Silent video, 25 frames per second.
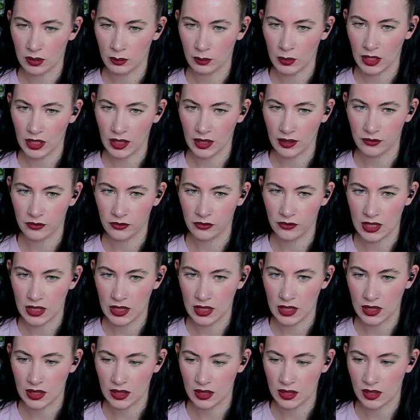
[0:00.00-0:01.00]
And we have
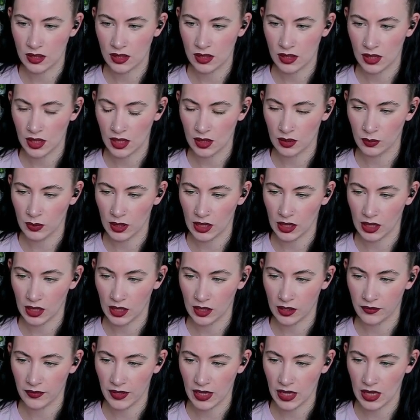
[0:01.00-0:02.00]
this and we
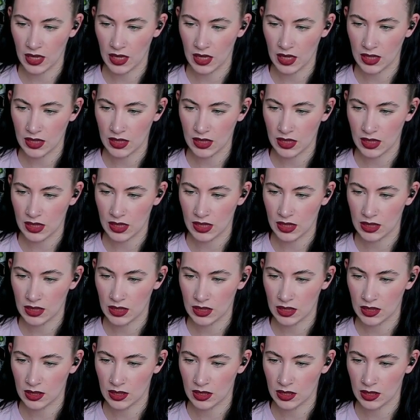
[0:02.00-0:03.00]
have a
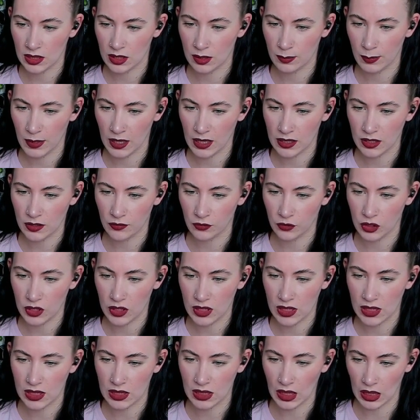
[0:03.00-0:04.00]
space for a
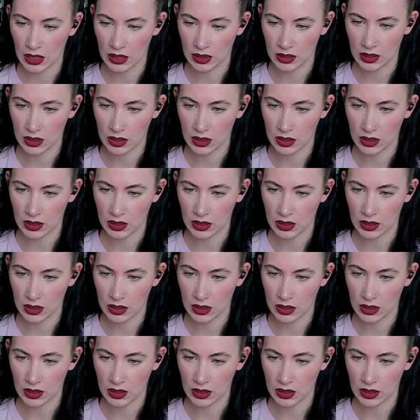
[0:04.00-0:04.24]
sink.